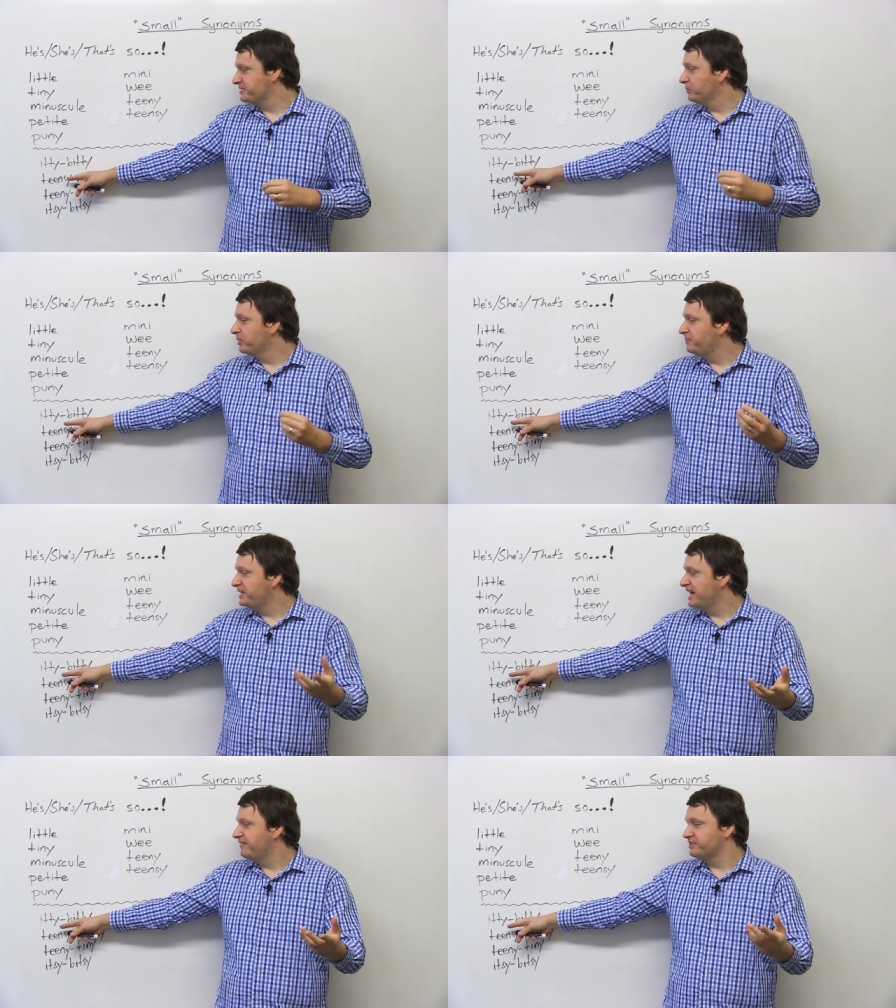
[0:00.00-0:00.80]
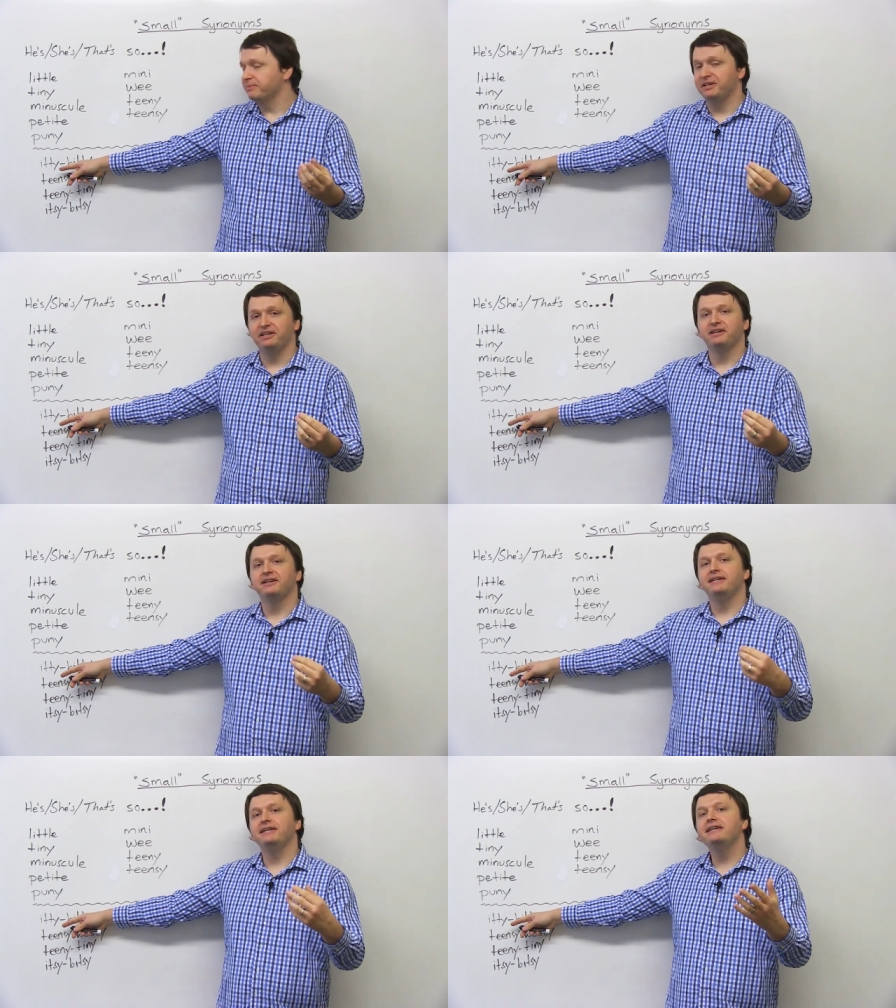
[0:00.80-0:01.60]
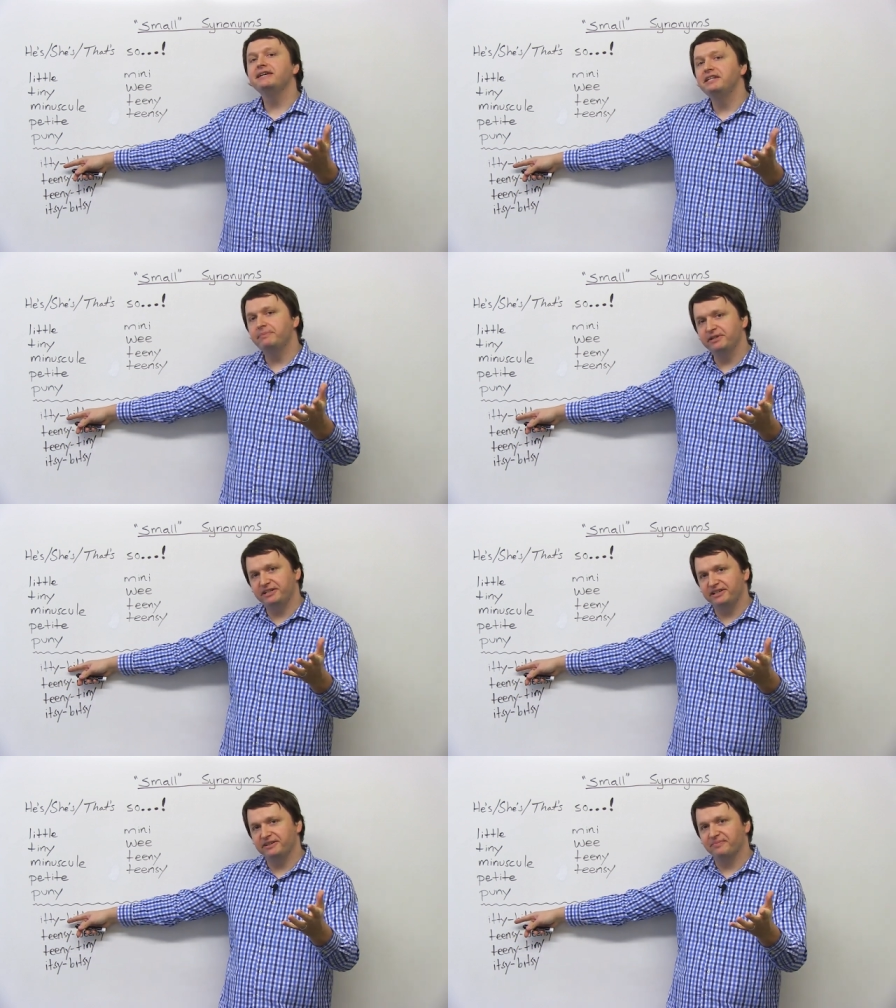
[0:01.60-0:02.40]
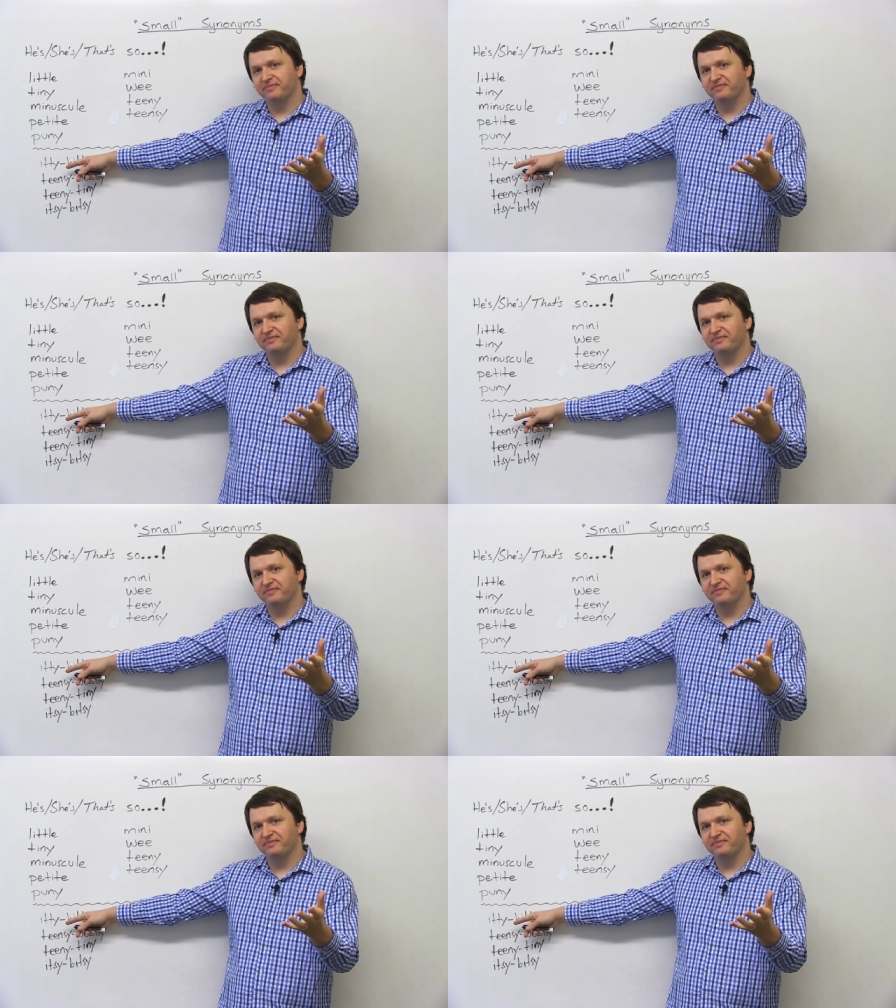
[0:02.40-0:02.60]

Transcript: So repeat after me, itty bitty.